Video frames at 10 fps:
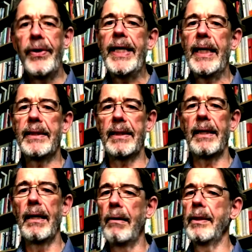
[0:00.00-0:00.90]
3
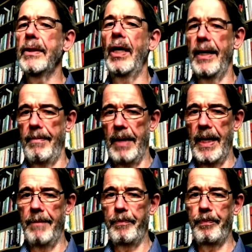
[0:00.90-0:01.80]
years is a long time
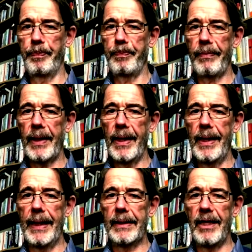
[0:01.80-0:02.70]

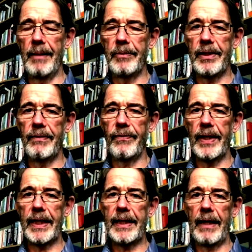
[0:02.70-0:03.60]
in terms
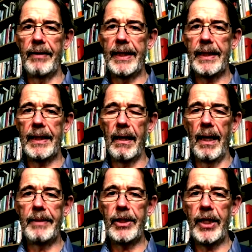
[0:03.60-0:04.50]
of accelerating
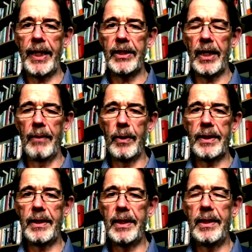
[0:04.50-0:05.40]
climate change. And I
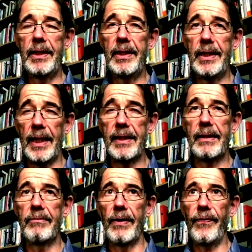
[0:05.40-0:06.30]
was
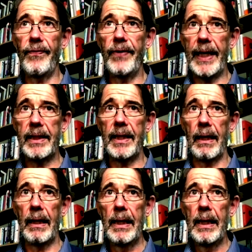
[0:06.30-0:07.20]
just
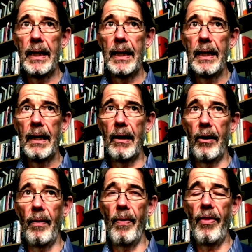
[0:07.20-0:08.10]
reflecting
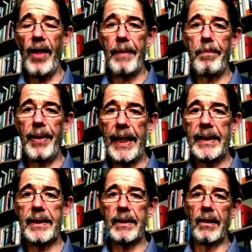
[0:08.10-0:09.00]
on that
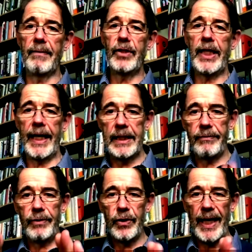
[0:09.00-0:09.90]
pace of
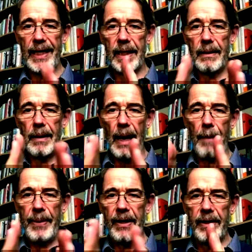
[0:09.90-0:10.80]
change. If you take
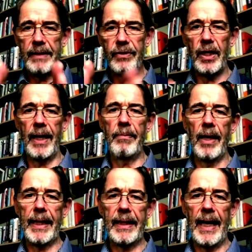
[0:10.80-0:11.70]
a period of time
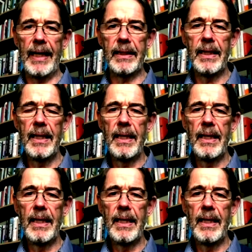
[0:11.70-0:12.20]
like that,